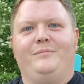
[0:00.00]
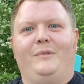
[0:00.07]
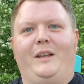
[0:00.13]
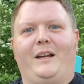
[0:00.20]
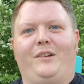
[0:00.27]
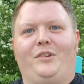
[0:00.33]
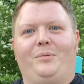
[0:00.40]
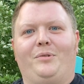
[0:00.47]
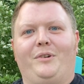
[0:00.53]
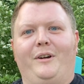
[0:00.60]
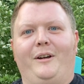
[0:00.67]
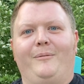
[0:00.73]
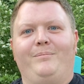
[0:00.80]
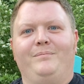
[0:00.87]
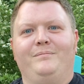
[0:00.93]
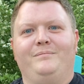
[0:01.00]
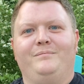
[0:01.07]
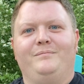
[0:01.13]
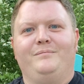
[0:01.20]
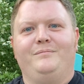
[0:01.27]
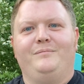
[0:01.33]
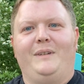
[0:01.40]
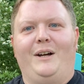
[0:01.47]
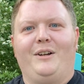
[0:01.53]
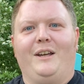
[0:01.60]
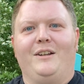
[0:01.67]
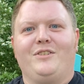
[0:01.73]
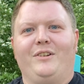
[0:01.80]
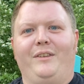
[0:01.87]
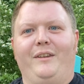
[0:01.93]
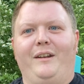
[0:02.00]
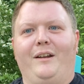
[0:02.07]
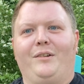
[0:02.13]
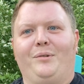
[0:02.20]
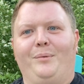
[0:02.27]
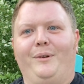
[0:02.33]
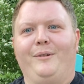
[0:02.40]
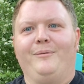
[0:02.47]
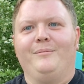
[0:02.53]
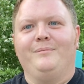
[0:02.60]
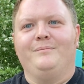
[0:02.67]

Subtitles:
like and subscribe. I'll catch you in the next one.